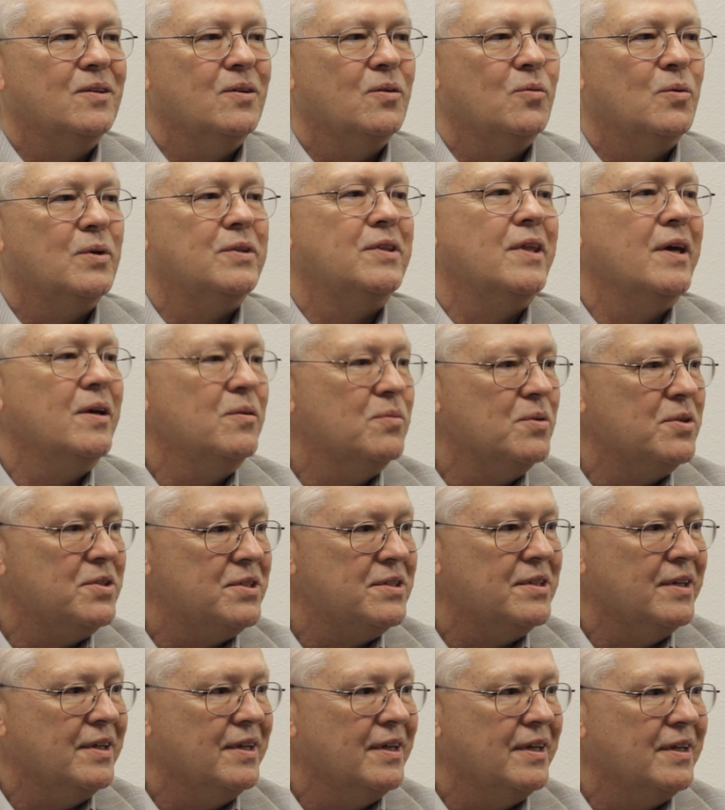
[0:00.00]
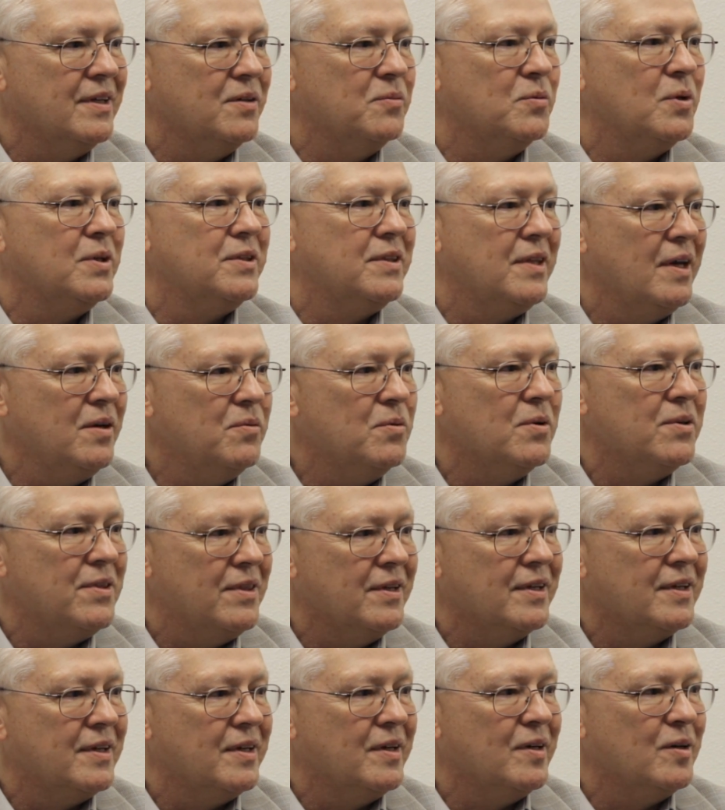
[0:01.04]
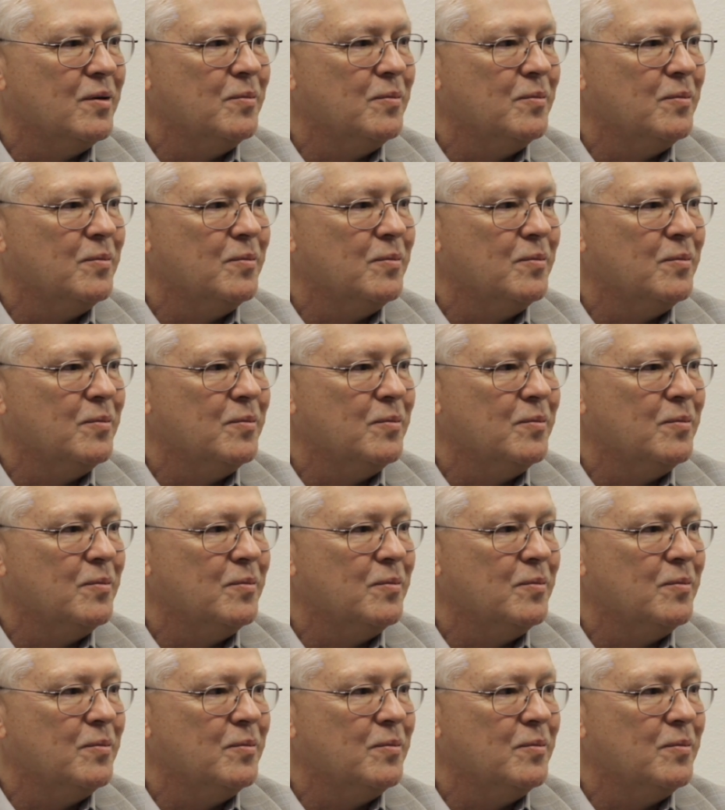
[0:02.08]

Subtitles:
what they were seeing and what they were thinking